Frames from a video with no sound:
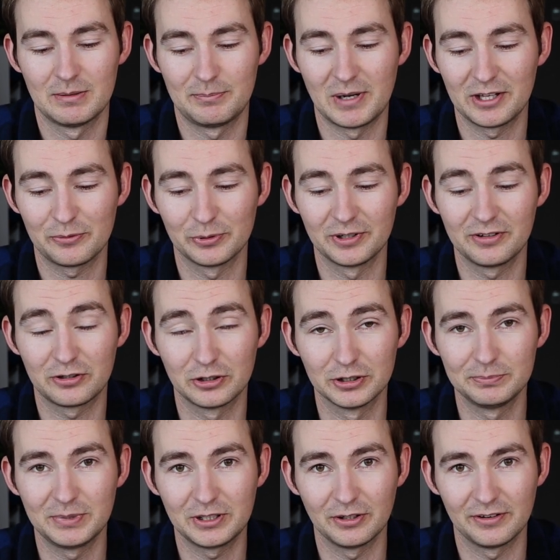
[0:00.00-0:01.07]
Basswood is
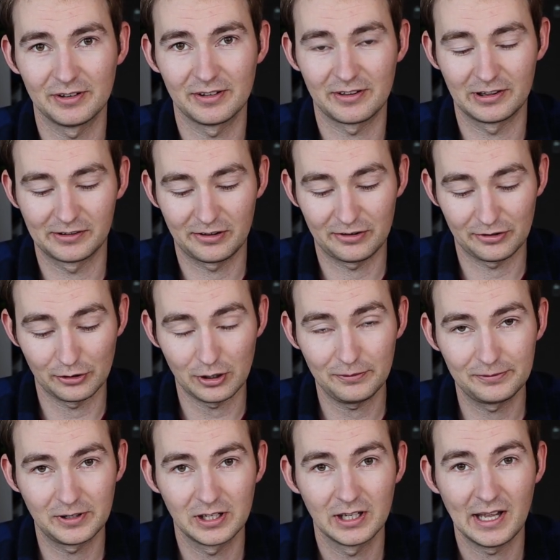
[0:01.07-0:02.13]
good because it's
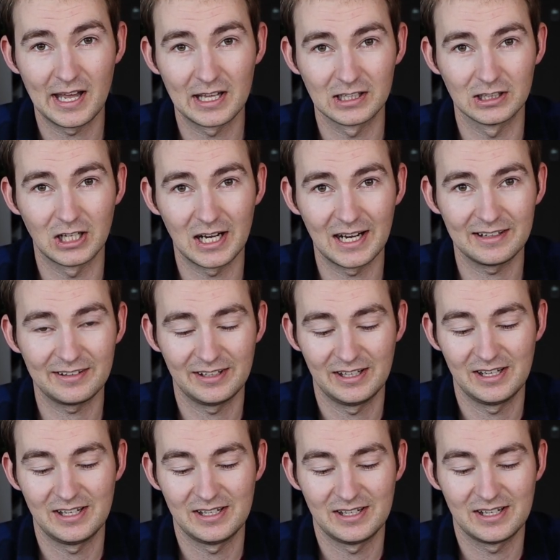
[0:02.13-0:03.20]
soft, light,
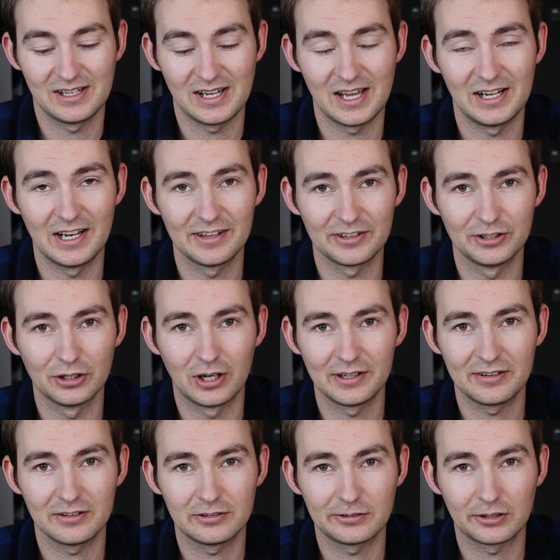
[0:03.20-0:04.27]
and it has a
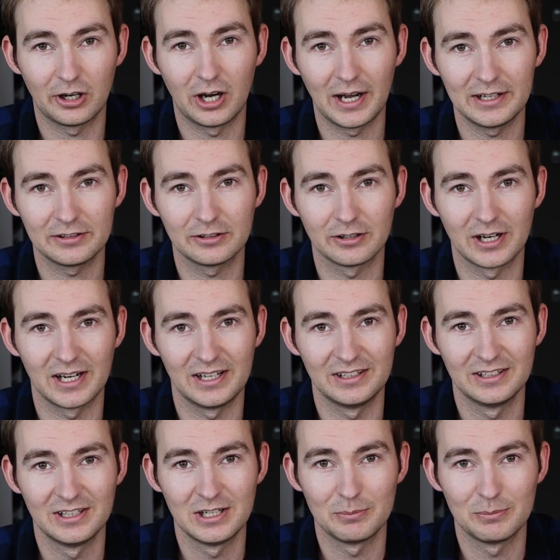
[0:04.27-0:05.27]
nice tight grain.